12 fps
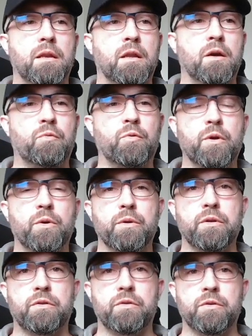Now, if we're
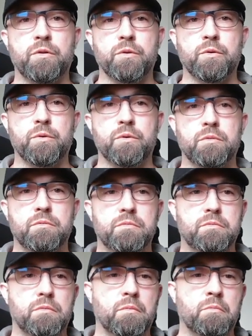going to
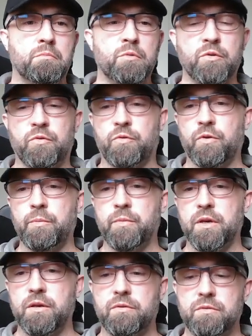move from
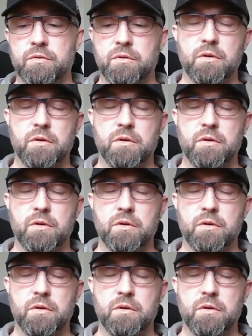these,